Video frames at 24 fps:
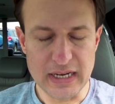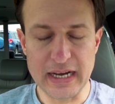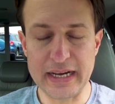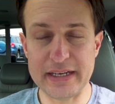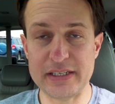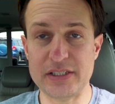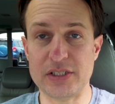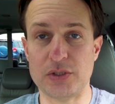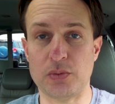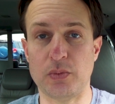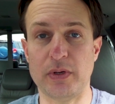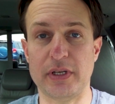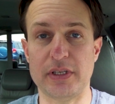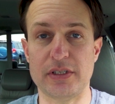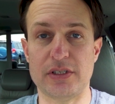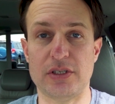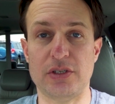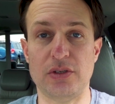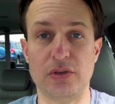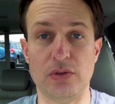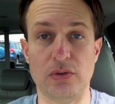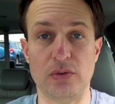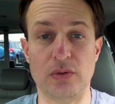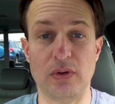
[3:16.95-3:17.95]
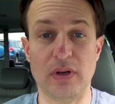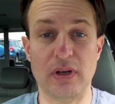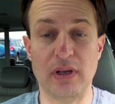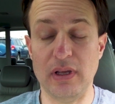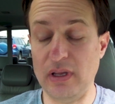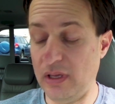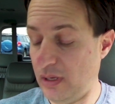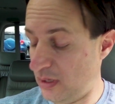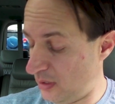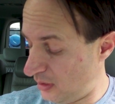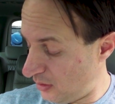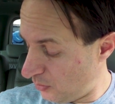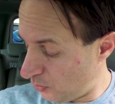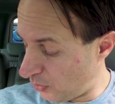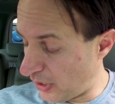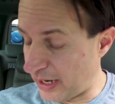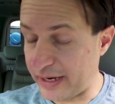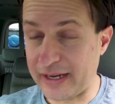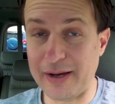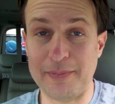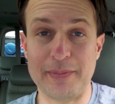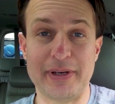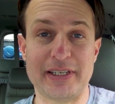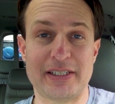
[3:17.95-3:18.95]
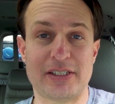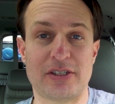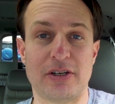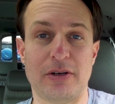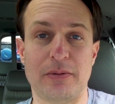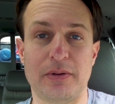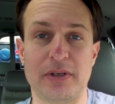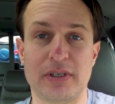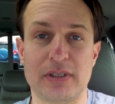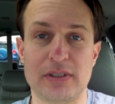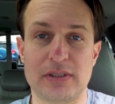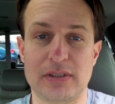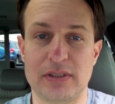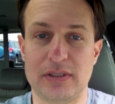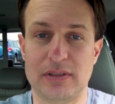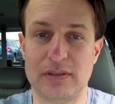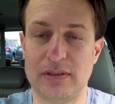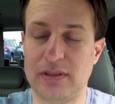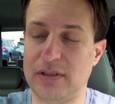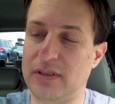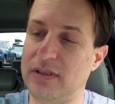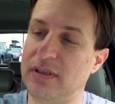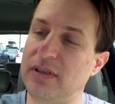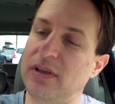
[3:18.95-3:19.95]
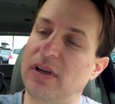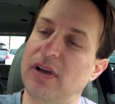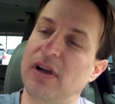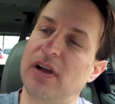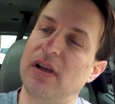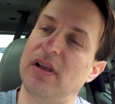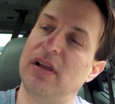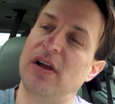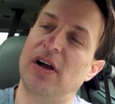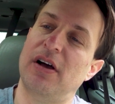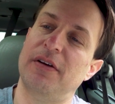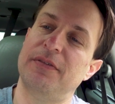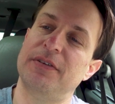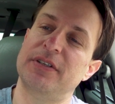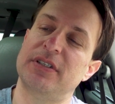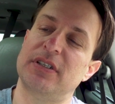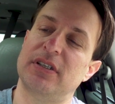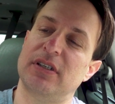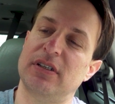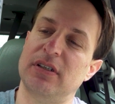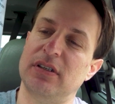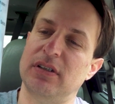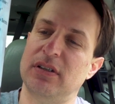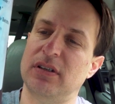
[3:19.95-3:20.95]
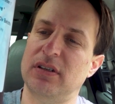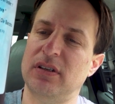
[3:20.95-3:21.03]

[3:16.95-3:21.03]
I just went to, well, I got my Starbucks, obviously.